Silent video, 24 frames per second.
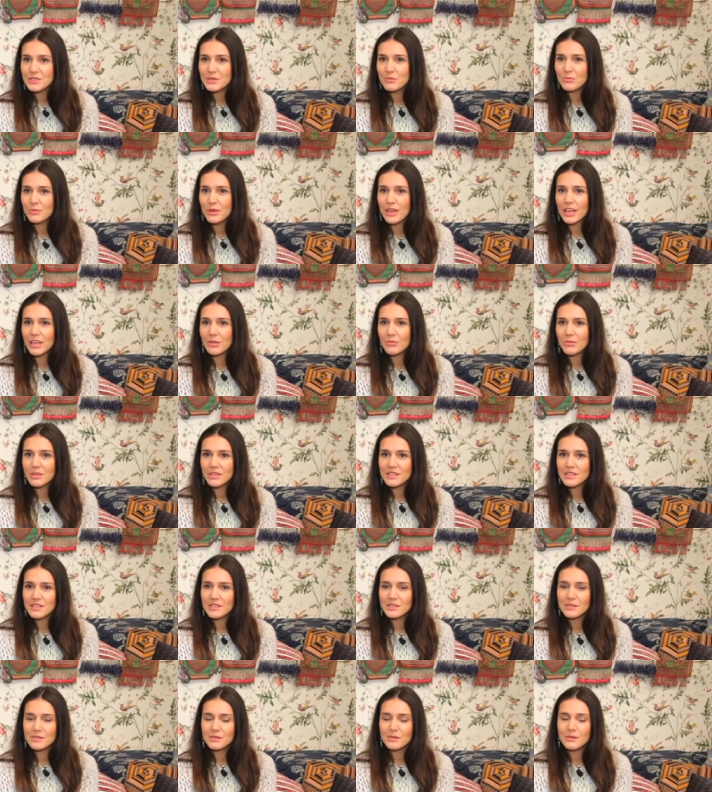baby's
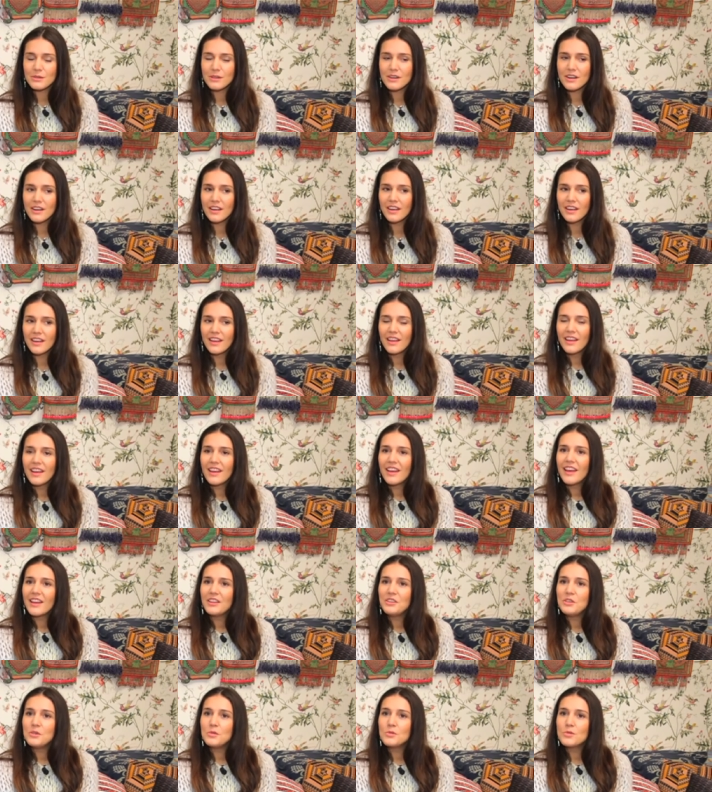store,
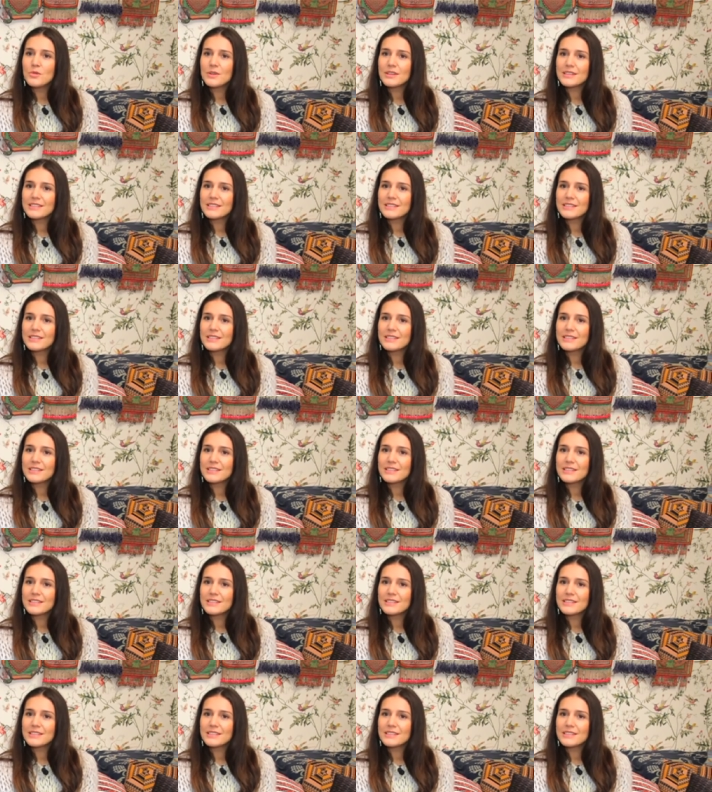and you walked